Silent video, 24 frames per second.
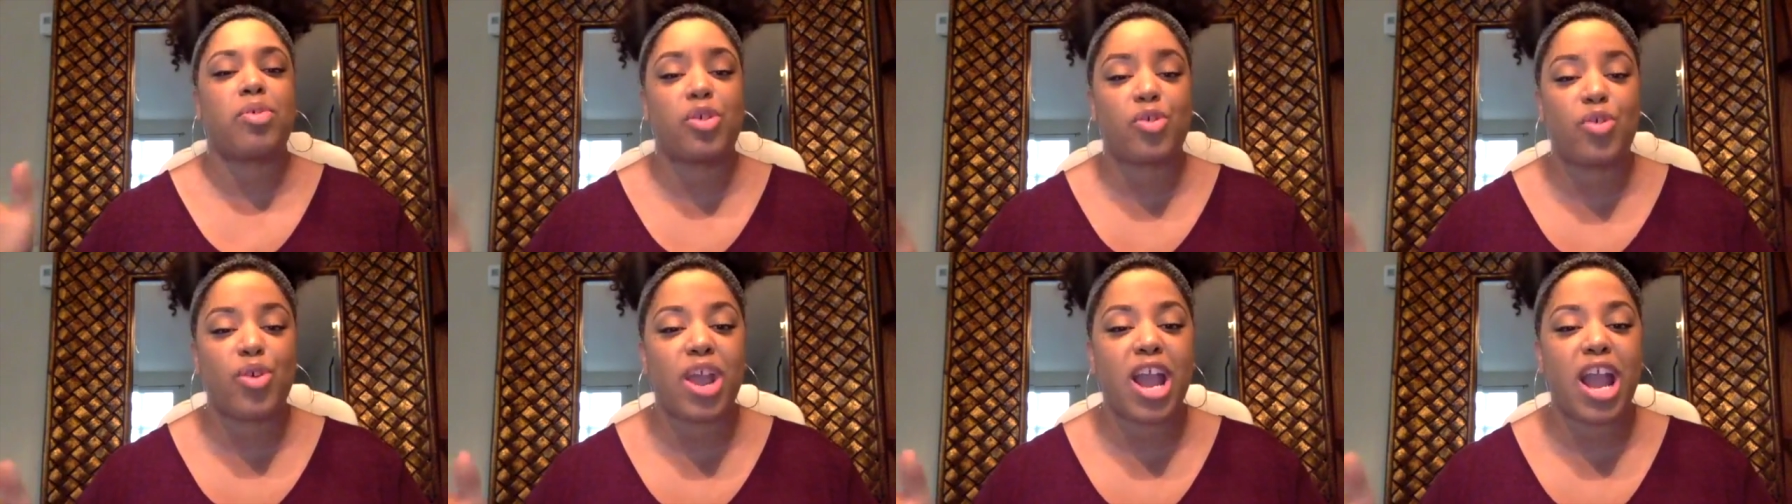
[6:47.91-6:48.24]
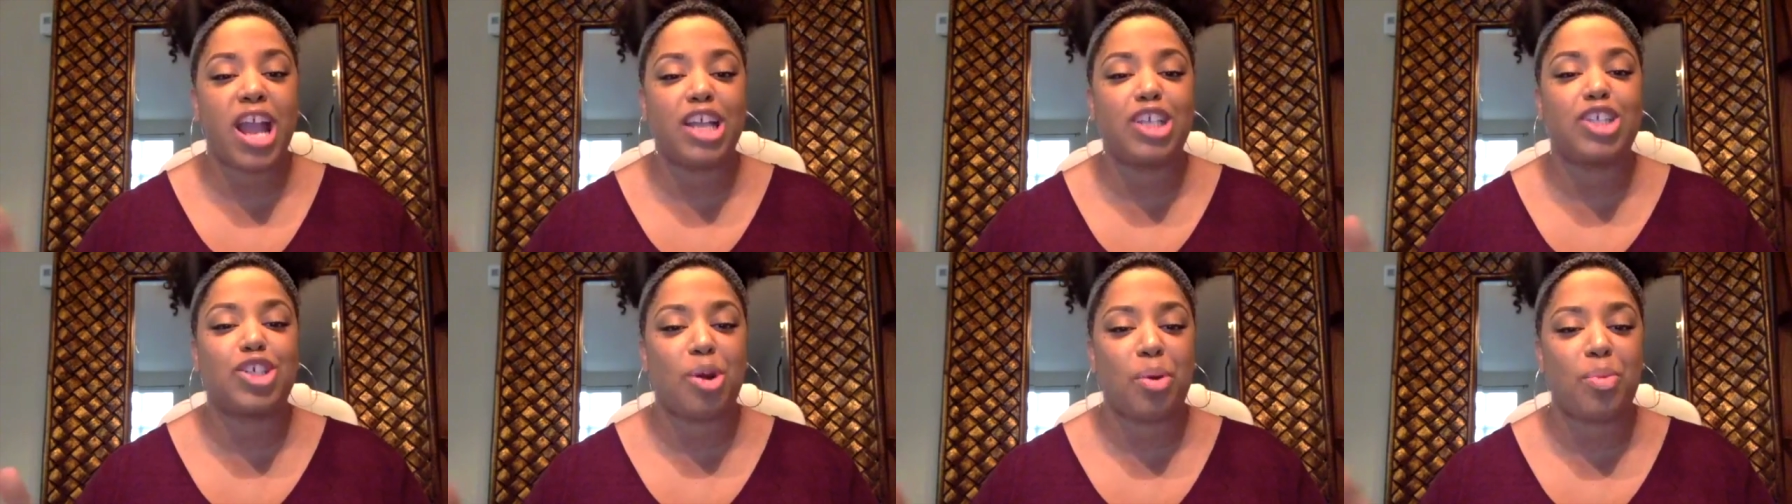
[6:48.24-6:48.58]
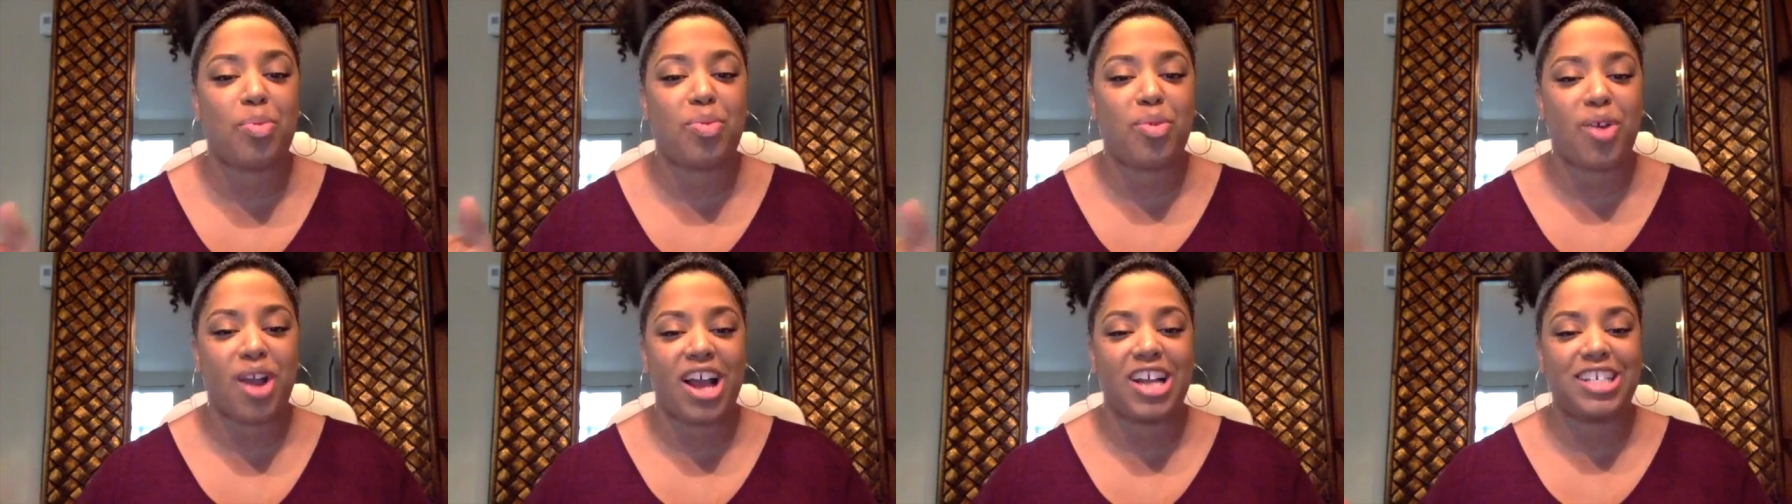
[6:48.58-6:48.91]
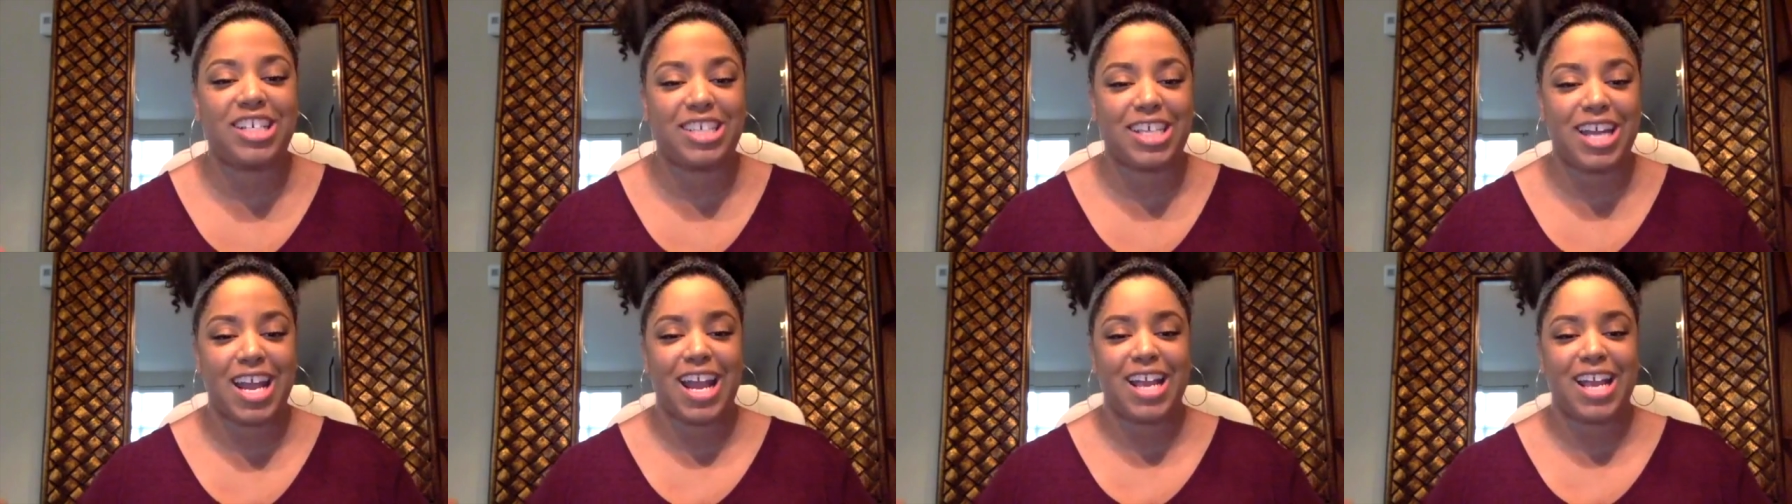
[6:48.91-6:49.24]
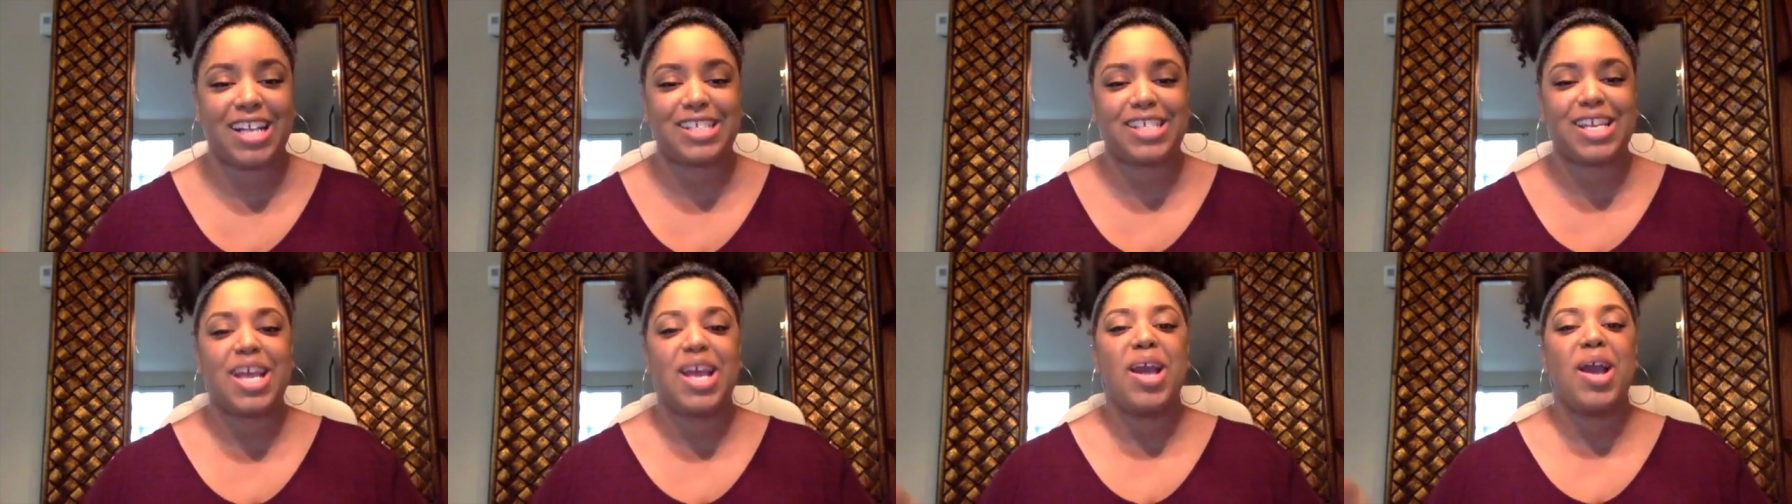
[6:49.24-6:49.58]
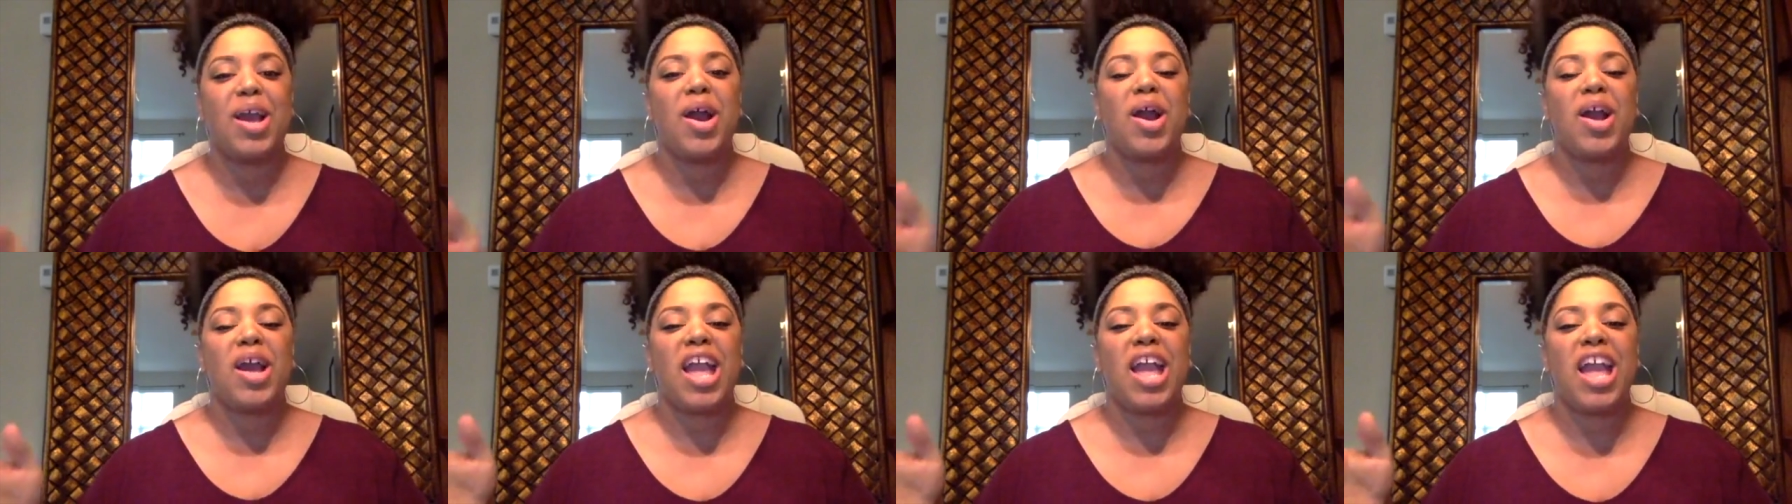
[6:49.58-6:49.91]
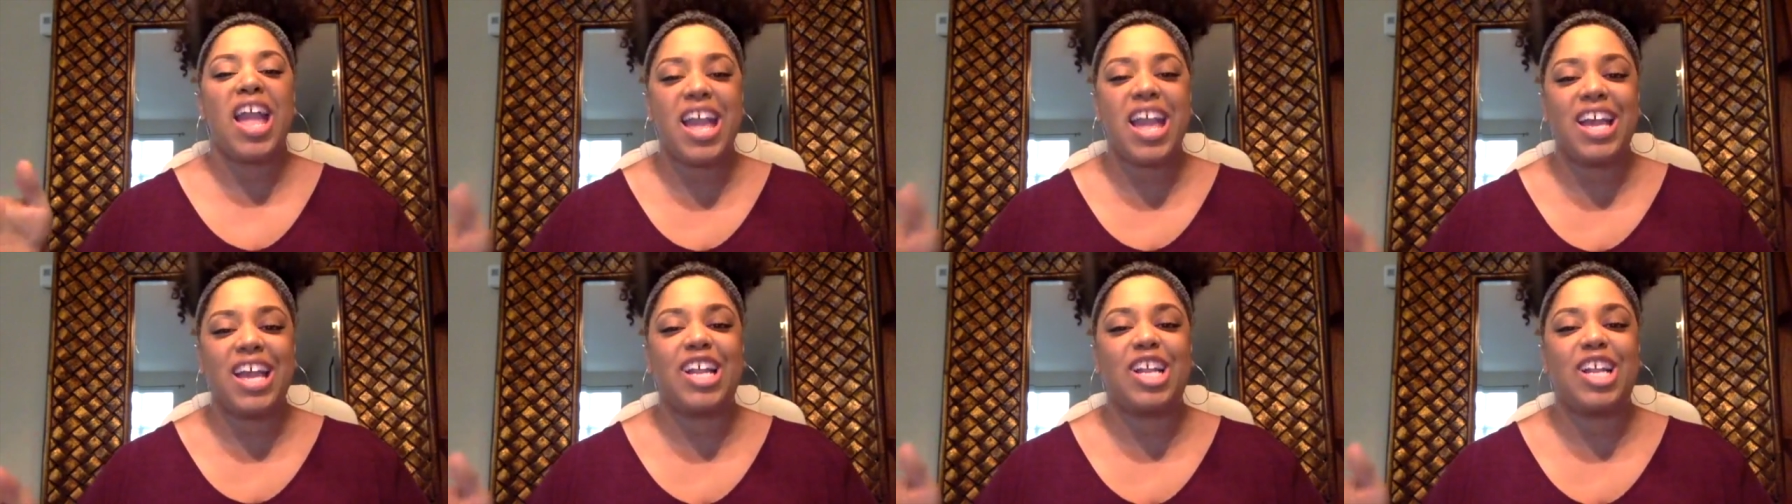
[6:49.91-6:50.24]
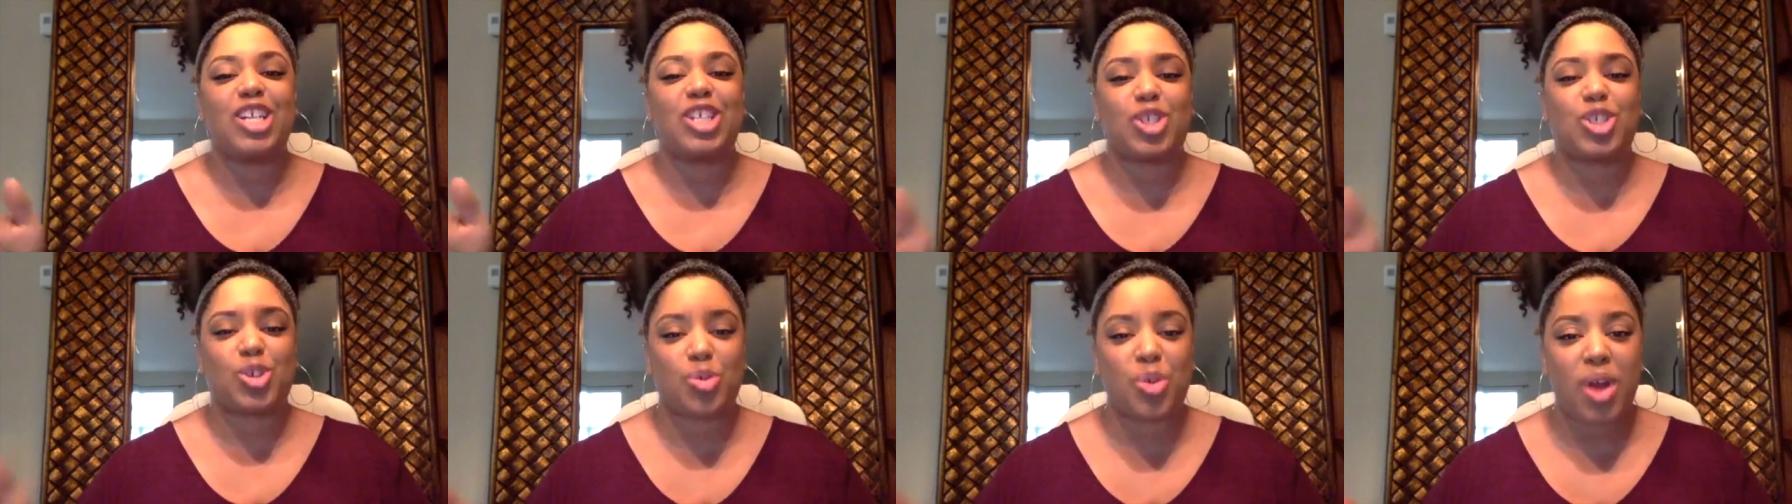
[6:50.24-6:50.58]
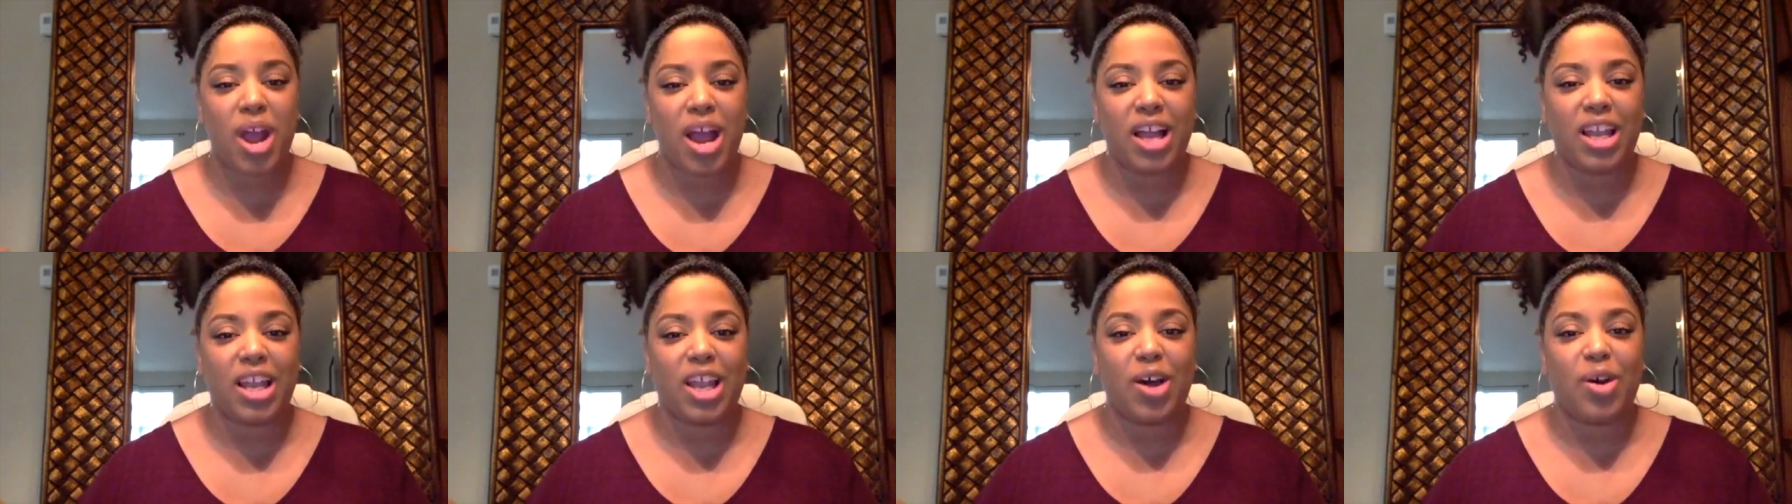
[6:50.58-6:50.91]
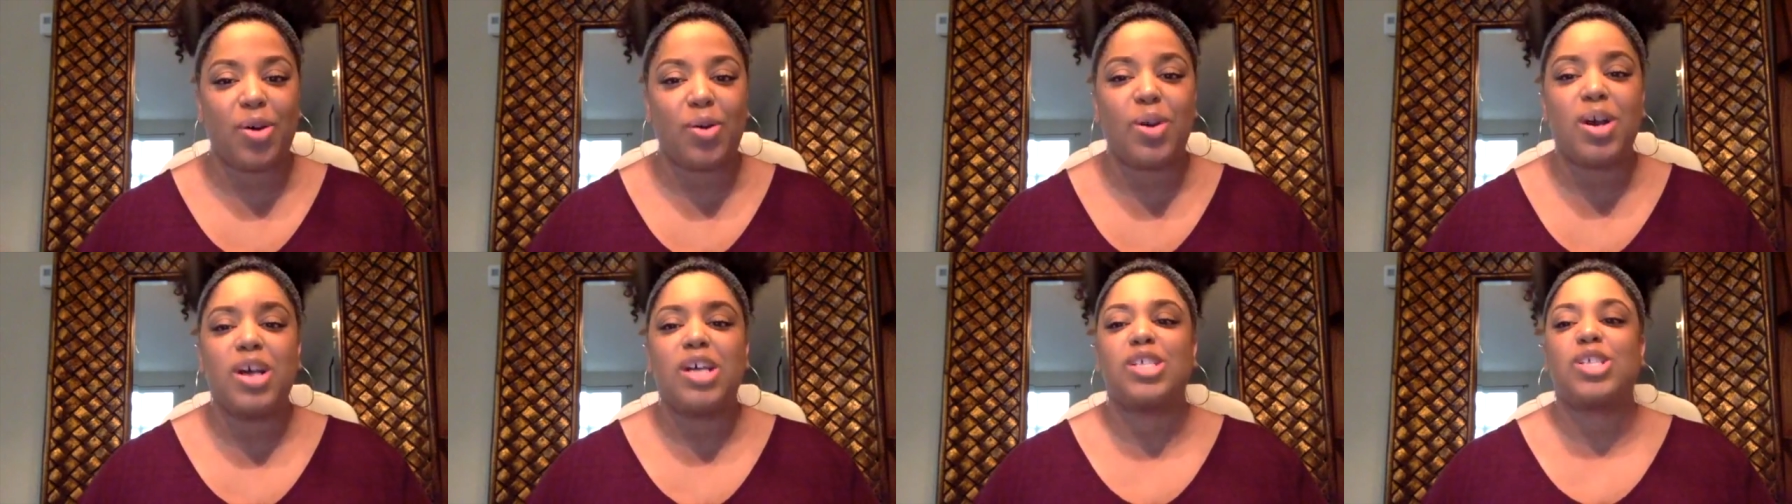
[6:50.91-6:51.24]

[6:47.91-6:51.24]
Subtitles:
Create your project in Trello.